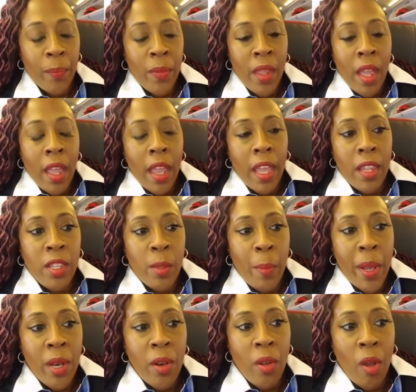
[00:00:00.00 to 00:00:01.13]
And depending
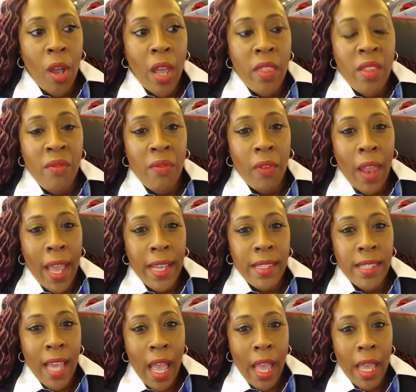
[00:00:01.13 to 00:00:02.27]
on the flight
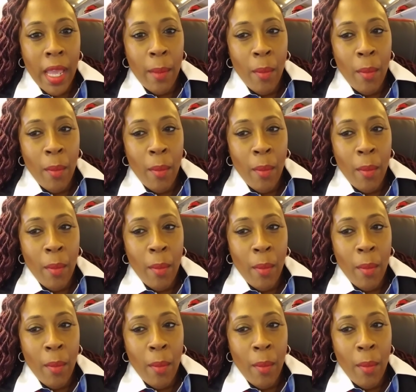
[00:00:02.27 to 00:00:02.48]
time